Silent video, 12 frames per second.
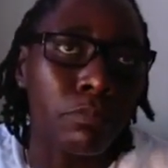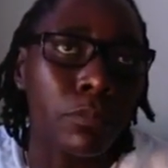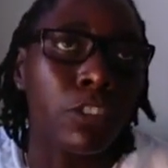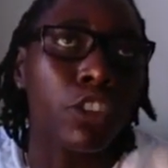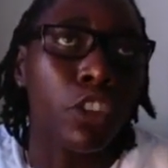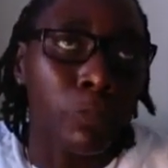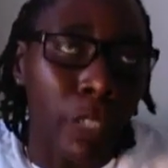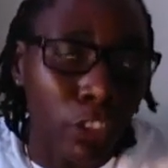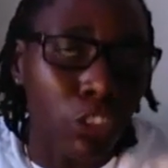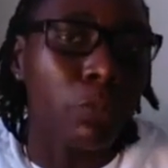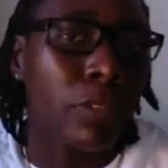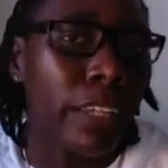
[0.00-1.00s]
your
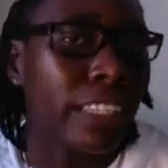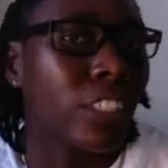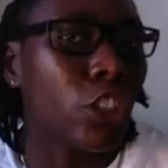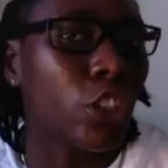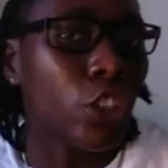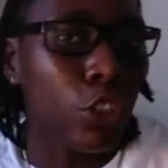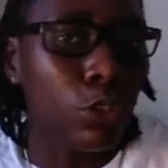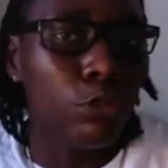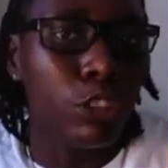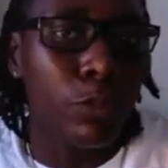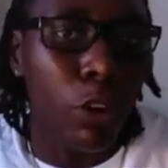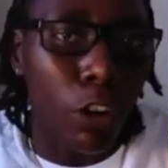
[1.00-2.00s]
mental plays a
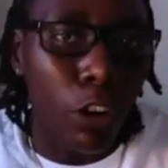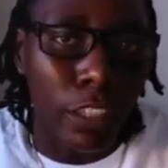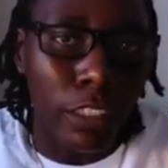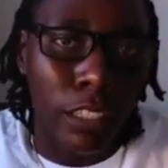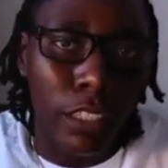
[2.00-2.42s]
huge part